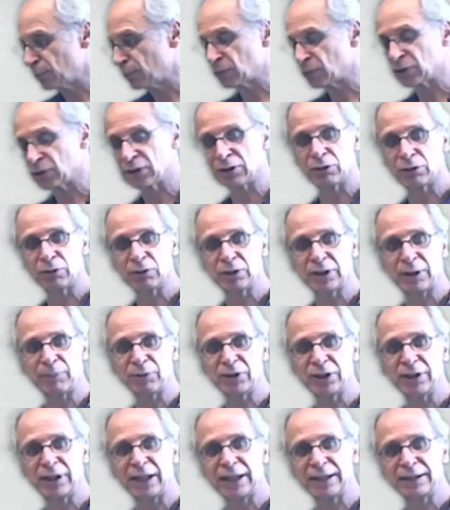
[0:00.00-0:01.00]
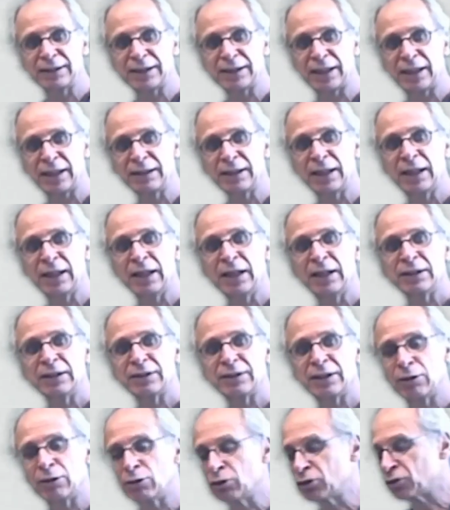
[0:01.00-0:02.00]
so something like that.
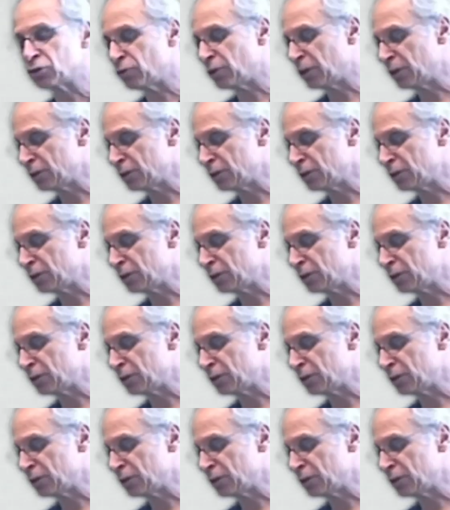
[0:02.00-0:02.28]
That looks very